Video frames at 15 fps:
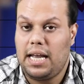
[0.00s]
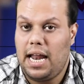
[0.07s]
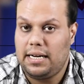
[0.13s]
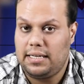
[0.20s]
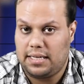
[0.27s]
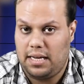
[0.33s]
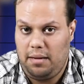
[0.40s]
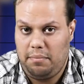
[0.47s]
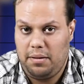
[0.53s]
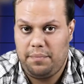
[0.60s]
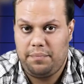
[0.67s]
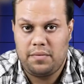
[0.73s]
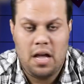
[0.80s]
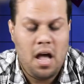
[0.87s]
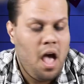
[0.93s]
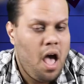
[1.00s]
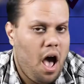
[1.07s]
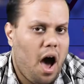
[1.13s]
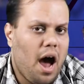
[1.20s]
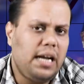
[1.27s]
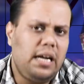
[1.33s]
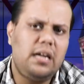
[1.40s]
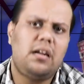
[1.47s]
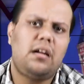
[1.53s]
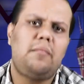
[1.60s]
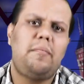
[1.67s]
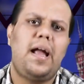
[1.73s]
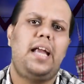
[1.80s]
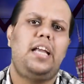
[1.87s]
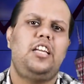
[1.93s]
landscape.
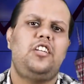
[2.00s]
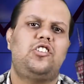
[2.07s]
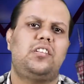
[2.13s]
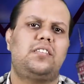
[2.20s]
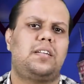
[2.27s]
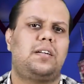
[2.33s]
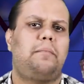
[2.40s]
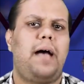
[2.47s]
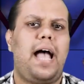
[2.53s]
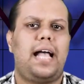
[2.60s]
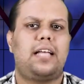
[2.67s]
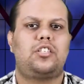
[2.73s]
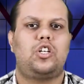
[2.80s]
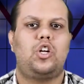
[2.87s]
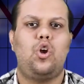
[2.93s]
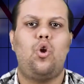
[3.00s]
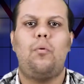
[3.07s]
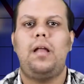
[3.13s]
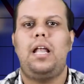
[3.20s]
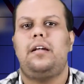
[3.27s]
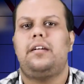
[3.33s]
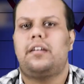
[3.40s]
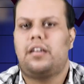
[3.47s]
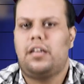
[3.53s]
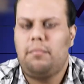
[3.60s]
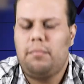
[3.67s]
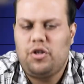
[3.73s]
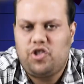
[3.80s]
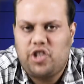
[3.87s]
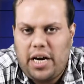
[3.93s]
Undeterred by initial setbacks, global
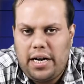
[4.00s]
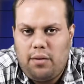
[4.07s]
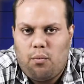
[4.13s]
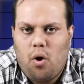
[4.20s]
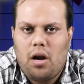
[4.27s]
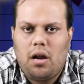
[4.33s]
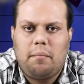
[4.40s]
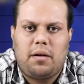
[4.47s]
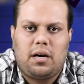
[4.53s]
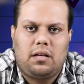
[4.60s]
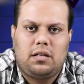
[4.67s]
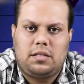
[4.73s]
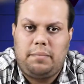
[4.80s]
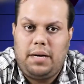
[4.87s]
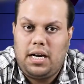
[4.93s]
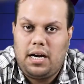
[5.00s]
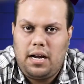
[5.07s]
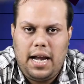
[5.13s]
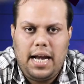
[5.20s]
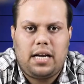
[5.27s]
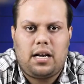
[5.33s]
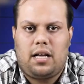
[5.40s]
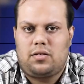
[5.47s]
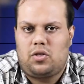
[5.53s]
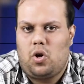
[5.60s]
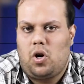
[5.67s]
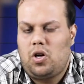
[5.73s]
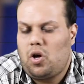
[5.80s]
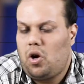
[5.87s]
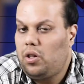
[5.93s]
entertainment giant Warner Brothers made a direct
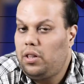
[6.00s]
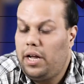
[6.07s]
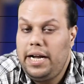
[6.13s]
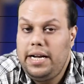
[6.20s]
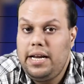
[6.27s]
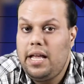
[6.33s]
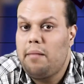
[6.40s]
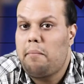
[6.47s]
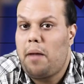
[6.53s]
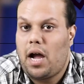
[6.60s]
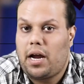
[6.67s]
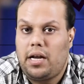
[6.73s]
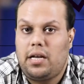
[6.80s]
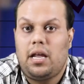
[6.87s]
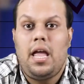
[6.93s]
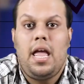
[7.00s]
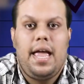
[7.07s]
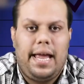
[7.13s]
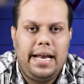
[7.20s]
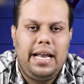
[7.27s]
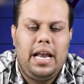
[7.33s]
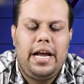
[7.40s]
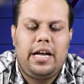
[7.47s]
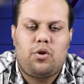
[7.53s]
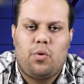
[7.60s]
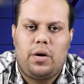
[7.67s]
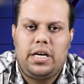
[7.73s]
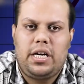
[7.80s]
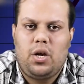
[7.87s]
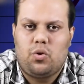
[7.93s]
assault on the Indian market in late
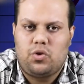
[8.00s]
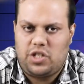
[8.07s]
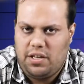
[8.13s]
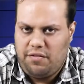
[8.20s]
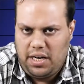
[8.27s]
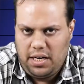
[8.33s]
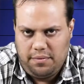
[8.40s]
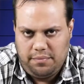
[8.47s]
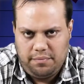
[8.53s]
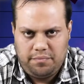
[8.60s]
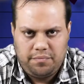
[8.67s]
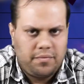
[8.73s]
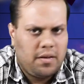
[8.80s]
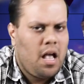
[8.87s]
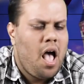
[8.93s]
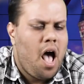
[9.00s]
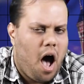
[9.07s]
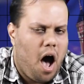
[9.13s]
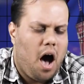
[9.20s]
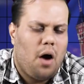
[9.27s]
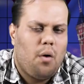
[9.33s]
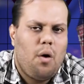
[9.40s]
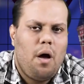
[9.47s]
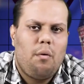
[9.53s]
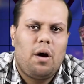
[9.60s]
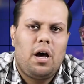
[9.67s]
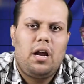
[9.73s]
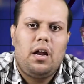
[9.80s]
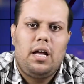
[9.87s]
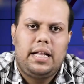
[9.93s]
2007.
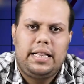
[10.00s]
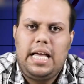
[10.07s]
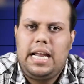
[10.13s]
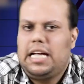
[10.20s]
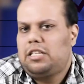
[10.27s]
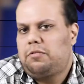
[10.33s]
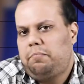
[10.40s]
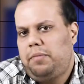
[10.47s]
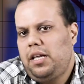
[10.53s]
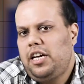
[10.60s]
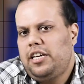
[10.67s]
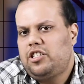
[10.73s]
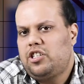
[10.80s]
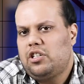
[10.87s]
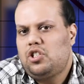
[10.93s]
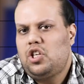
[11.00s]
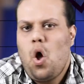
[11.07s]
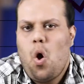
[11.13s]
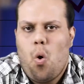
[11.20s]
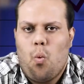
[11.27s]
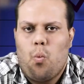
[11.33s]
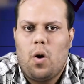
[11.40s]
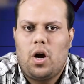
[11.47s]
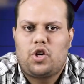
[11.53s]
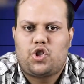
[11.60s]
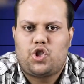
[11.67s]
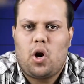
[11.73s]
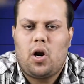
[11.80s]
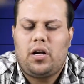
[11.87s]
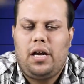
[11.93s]
However, their aspirations were
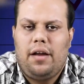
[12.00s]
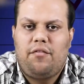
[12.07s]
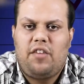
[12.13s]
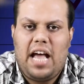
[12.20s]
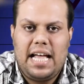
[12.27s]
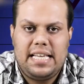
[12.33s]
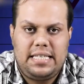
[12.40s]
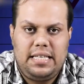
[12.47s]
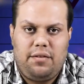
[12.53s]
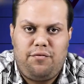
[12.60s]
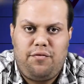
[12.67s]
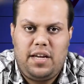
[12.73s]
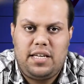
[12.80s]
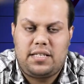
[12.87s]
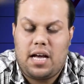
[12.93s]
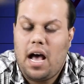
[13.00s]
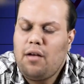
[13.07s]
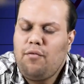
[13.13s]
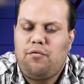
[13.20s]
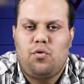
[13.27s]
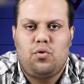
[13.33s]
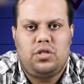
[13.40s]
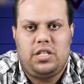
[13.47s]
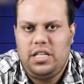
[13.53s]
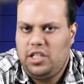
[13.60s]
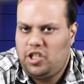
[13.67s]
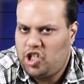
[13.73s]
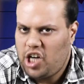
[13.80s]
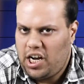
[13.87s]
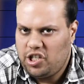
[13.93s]
short-lived as they faced
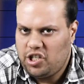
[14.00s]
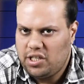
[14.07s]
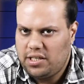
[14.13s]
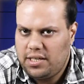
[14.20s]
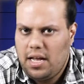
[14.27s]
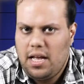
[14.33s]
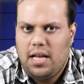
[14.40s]
unforeseen challenges.